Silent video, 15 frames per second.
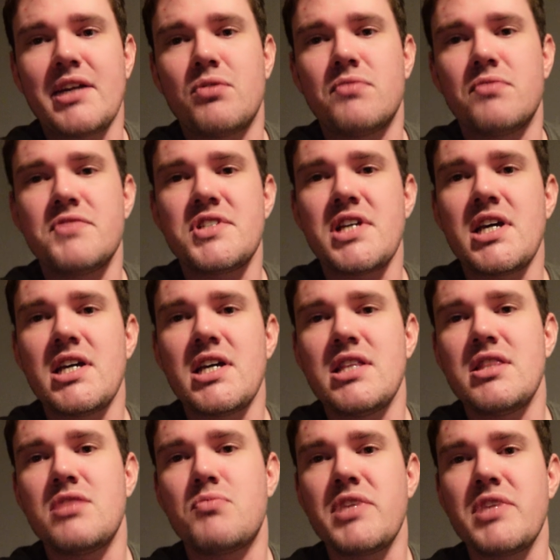Now obviously
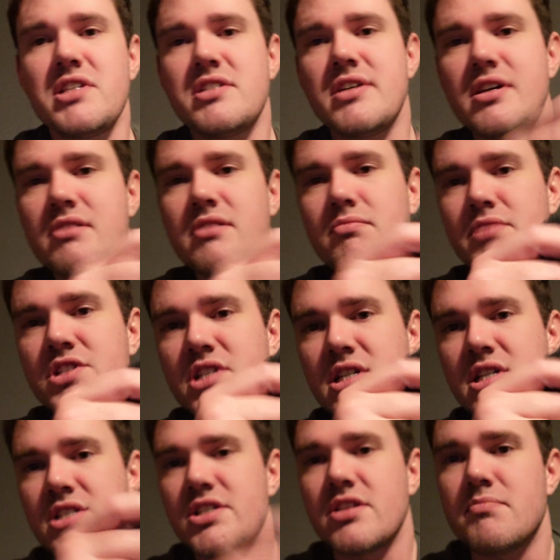in the winter, which it
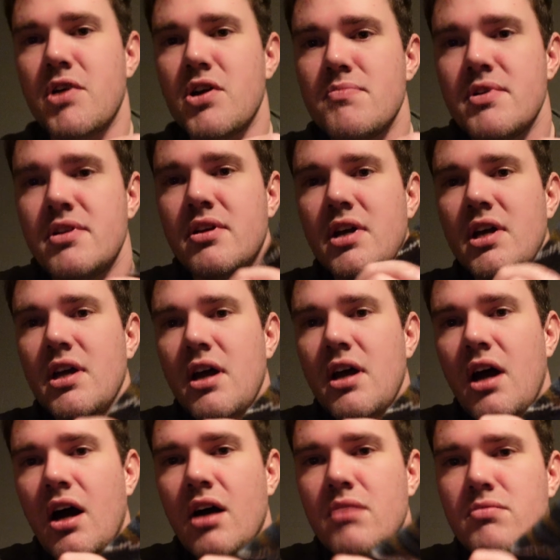is at the moment,
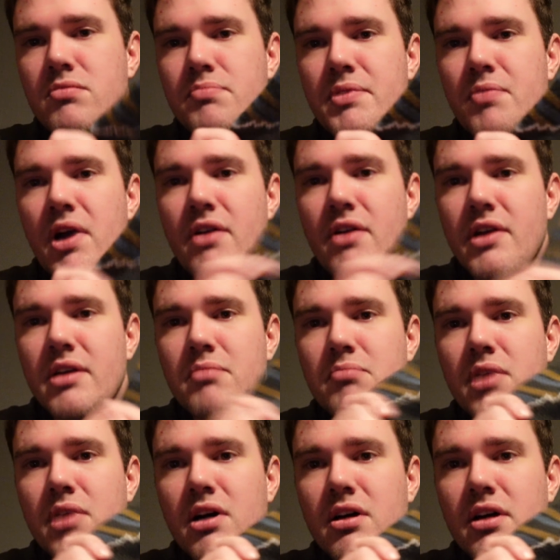I will be wearing
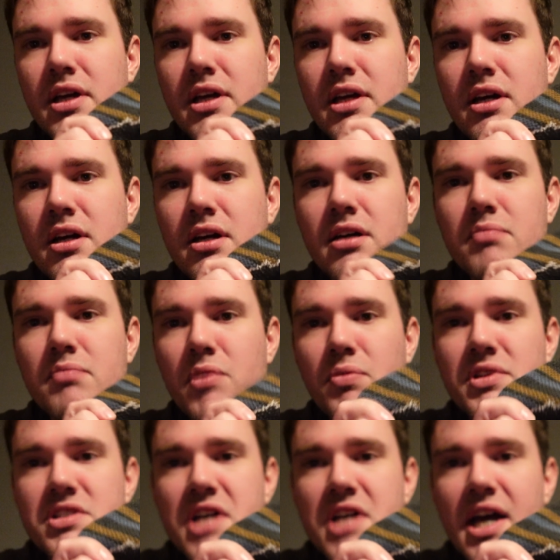my my
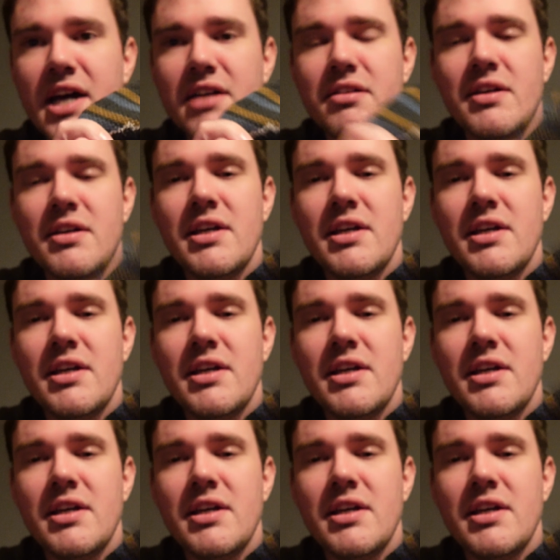winter hat.